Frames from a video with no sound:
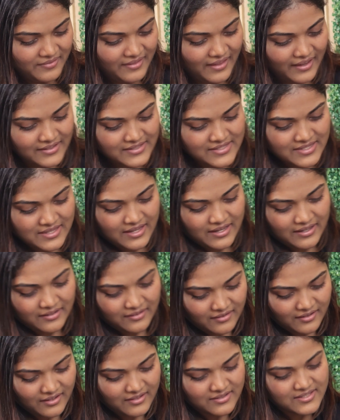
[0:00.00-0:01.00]
Next
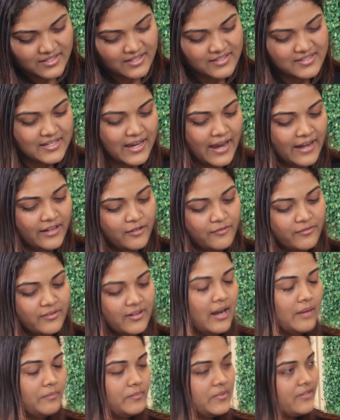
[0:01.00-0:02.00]
thing, it's kind of a
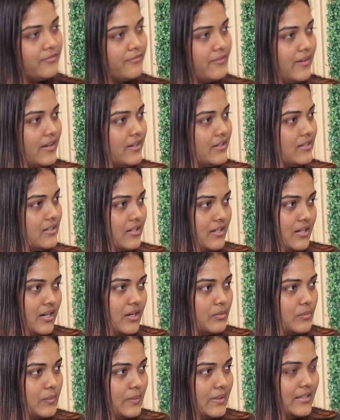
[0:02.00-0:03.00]
rapid fire
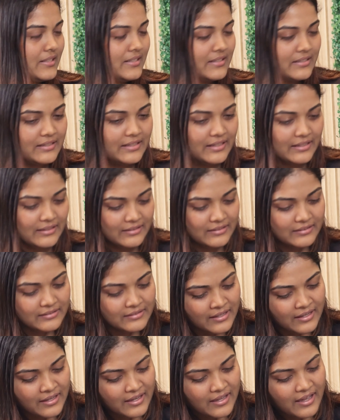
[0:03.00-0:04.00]
round. We can take
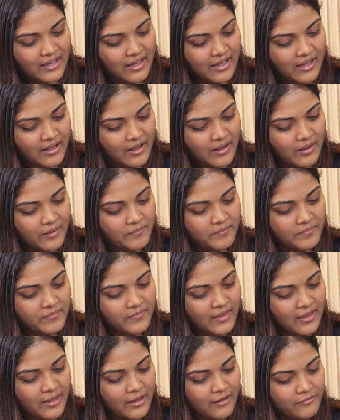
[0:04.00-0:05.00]
it.
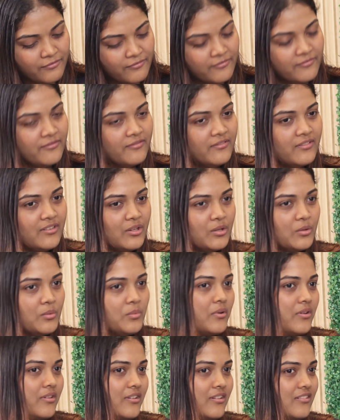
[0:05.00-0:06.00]
If you
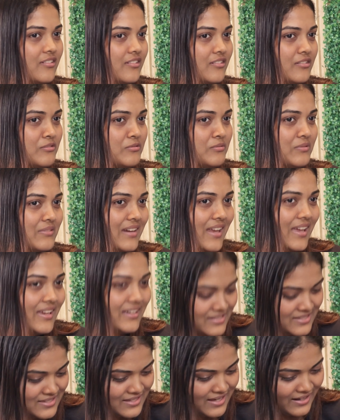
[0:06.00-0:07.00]
weren't into
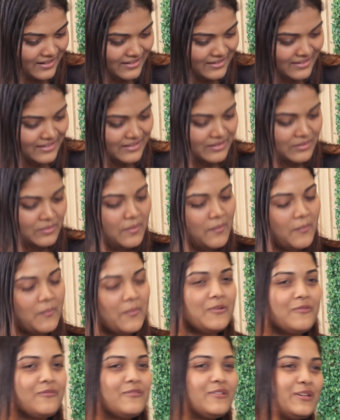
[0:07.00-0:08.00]
tech side, then
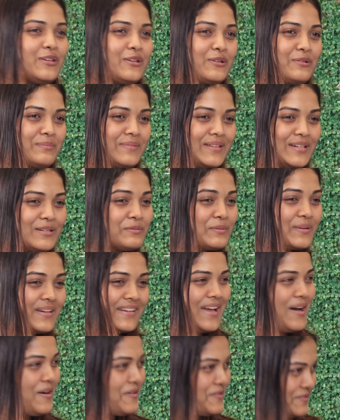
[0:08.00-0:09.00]
what would you be
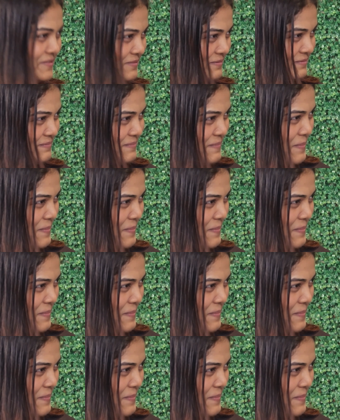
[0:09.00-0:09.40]
doing now?